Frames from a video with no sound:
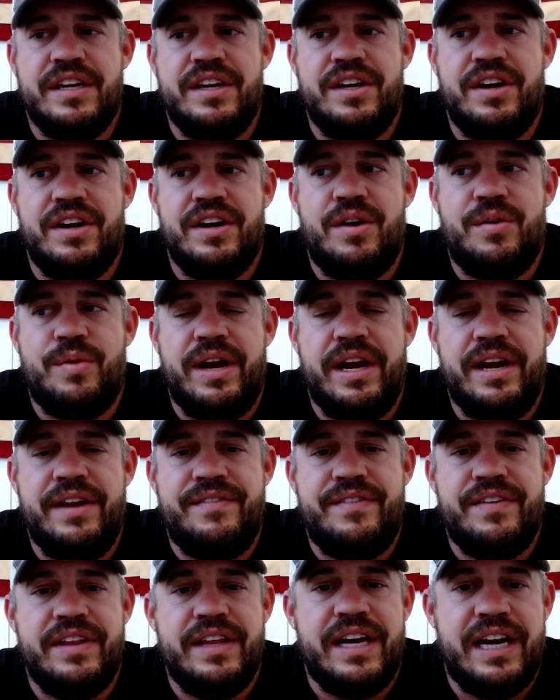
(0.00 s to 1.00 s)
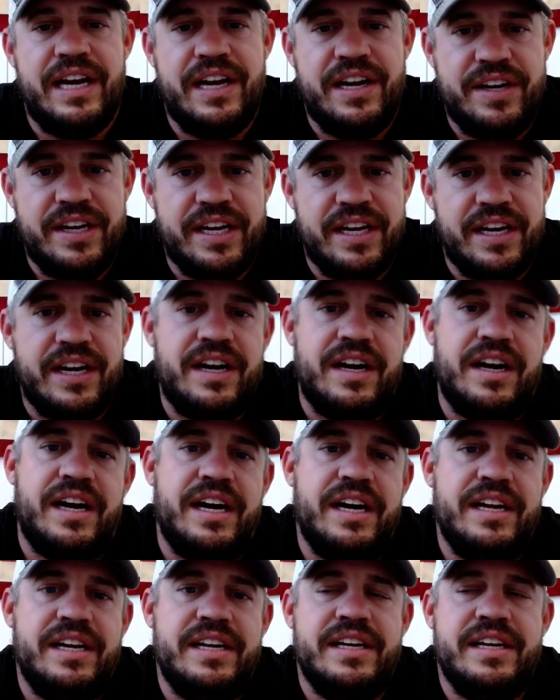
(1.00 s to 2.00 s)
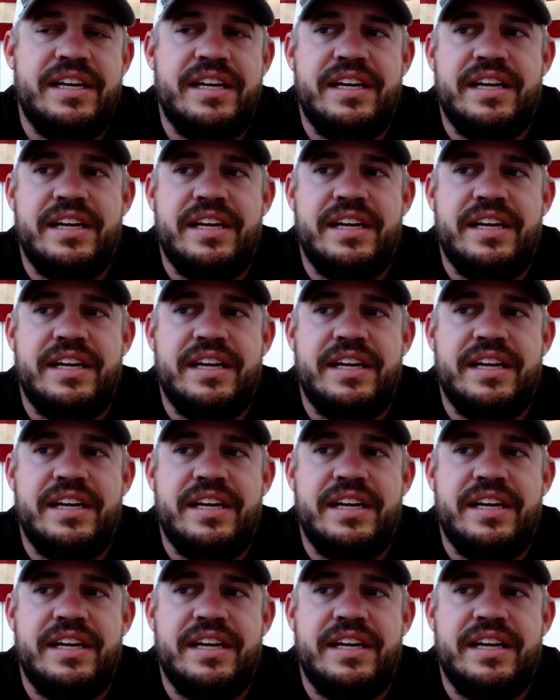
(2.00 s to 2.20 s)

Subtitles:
You're not waiting for the iron to get hot.